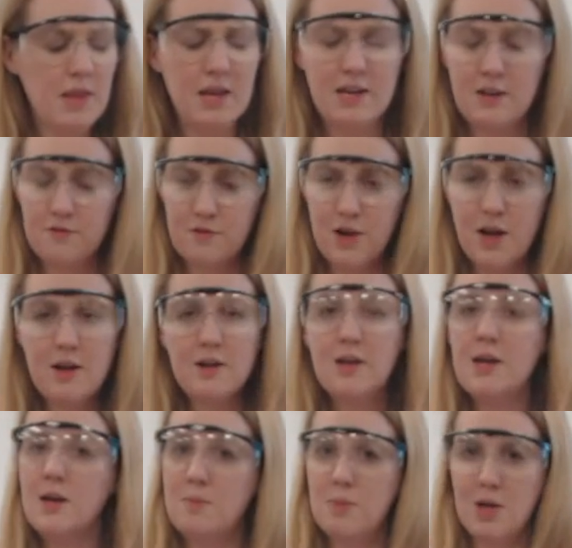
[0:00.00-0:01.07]
And if not,
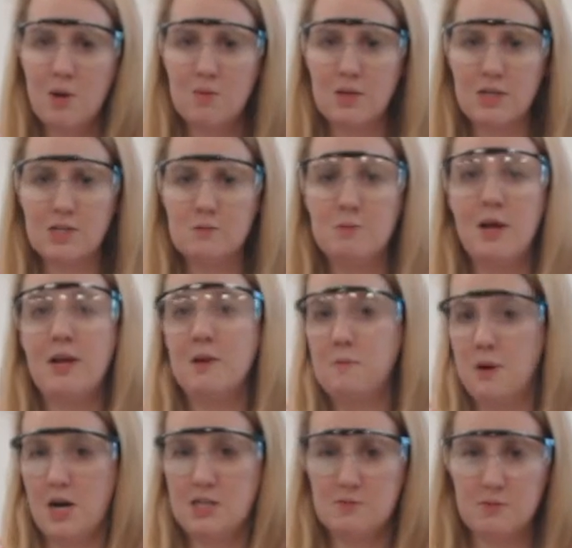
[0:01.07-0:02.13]
be able to explain a
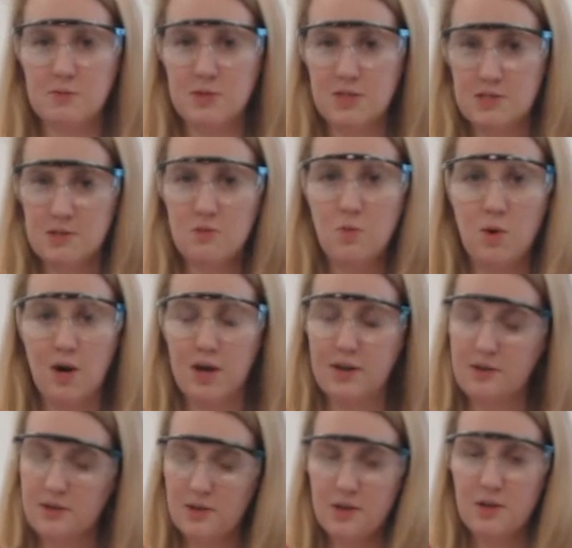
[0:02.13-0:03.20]
possible reason
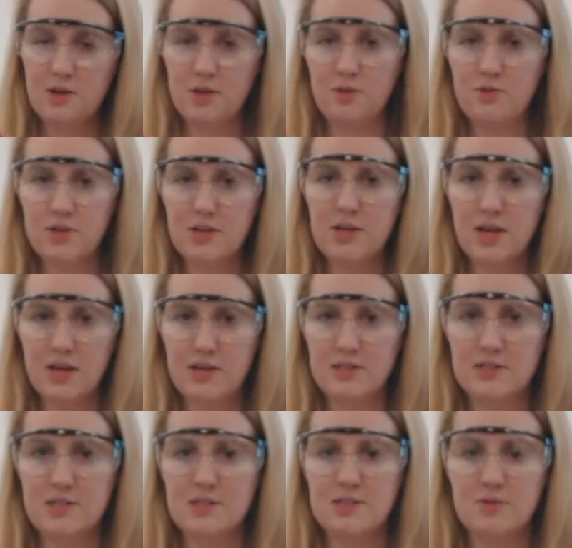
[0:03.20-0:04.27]
why you didn't get
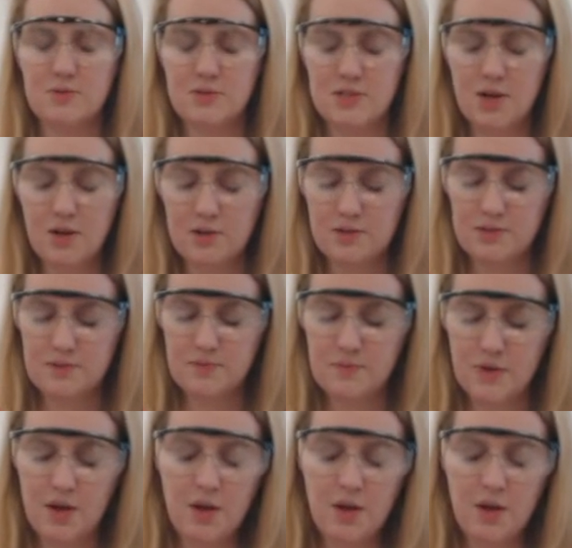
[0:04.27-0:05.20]
consistent results.